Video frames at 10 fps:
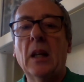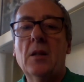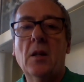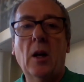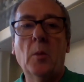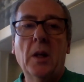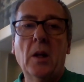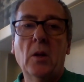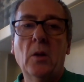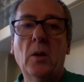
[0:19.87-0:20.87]
to help
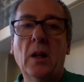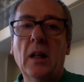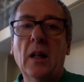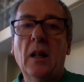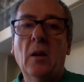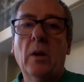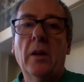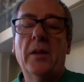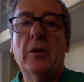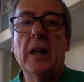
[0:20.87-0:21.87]
you
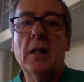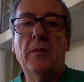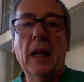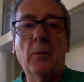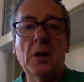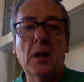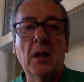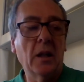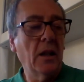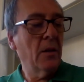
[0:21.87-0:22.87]
with creative language
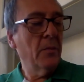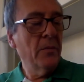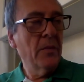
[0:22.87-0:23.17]
learning,